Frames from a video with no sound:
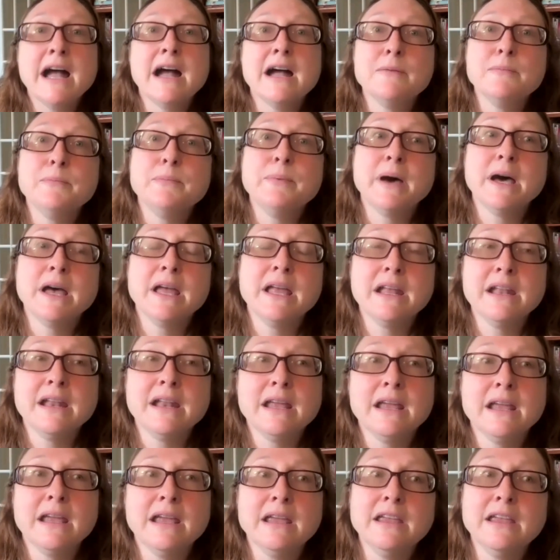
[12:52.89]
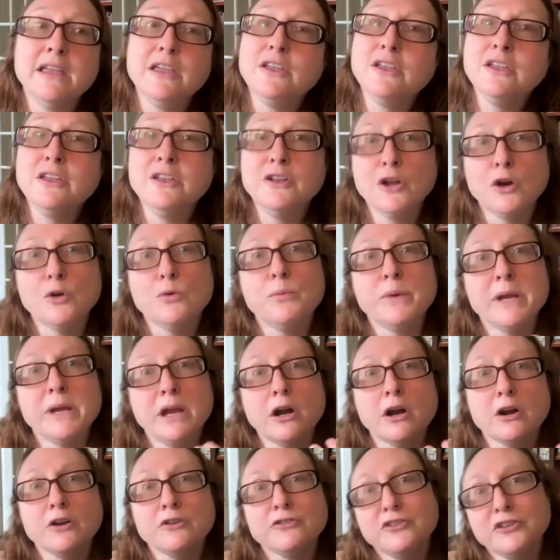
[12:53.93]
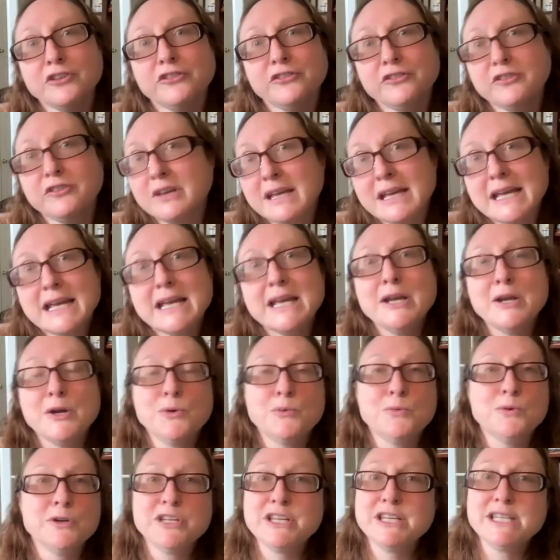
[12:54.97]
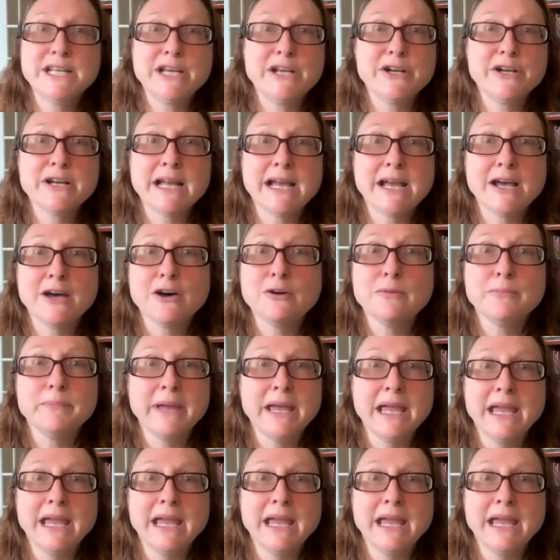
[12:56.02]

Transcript: But we're just here to help